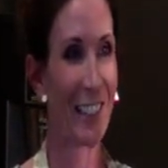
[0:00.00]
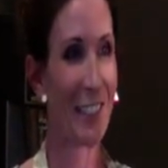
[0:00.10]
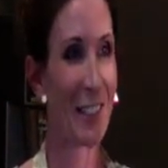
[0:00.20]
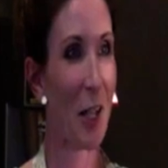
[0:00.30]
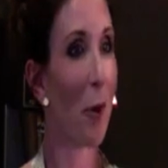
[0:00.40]

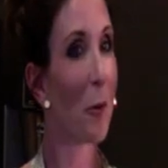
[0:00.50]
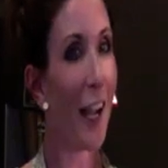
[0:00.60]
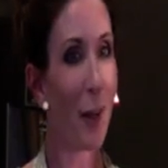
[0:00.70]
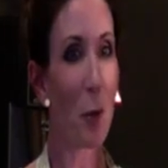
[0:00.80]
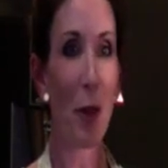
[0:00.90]
All right,
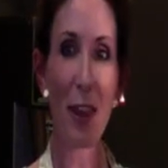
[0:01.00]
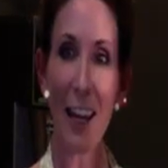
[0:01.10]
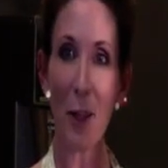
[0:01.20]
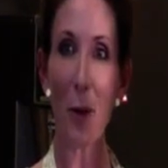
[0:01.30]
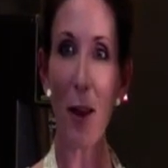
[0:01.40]
well, thank you
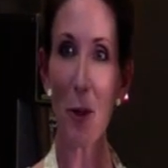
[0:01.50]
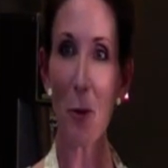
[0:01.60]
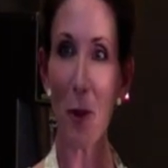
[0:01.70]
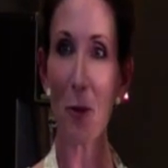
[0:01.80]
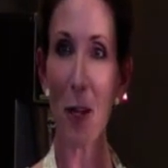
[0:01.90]
everyone
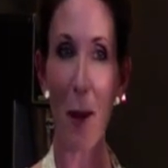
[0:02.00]
for coming